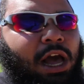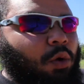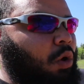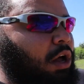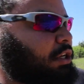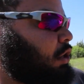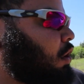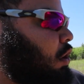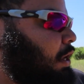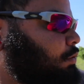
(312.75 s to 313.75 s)
I wanted a
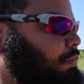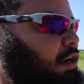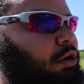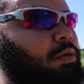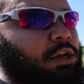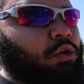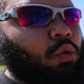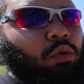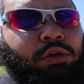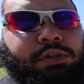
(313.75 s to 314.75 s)
car that was better around the
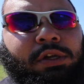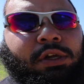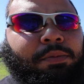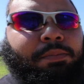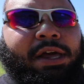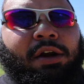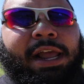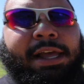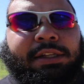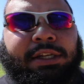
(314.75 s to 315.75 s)
corners, better
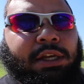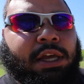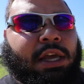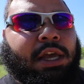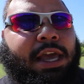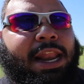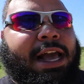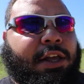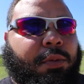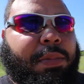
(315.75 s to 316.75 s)
handling, and
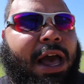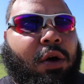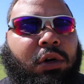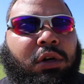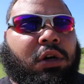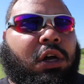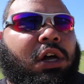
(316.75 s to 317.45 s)
had good power.